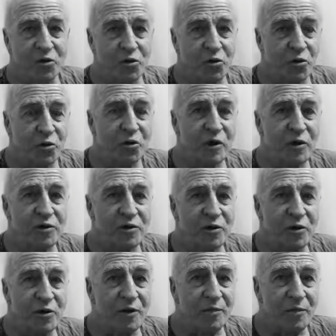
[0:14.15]
talk is
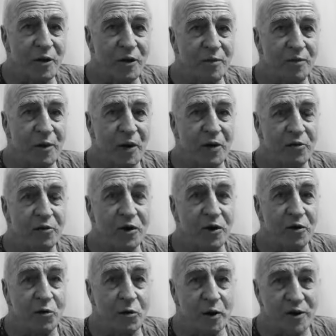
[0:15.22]
going to be about
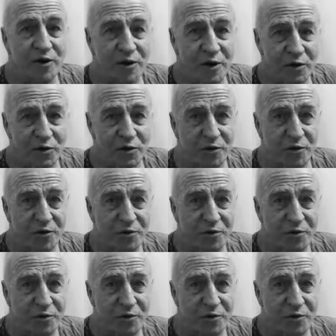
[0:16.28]
equalization,